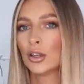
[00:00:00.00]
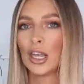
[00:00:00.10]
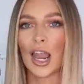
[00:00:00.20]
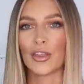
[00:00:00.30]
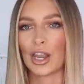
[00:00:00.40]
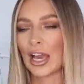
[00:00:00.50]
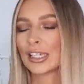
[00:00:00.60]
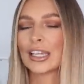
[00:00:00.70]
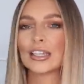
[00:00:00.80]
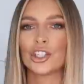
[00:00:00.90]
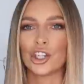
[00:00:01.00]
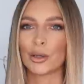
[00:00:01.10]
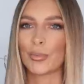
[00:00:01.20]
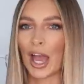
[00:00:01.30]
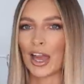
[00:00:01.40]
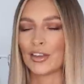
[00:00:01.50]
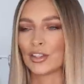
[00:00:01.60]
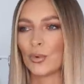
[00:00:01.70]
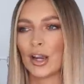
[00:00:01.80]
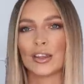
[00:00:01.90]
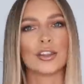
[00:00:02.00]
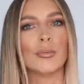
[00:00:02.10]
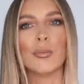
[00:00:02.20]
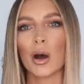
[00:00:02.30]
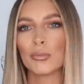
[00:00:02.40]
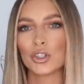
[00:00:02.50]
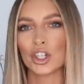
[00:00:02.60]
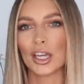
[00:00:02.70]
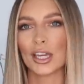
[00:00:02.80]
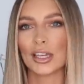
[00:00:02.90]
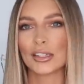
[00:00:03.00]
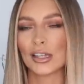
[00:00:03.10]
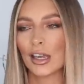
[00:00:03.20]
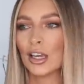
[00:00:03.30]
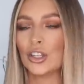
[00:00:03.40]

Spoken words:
Leather leggings, you can pair this with your mom jeans.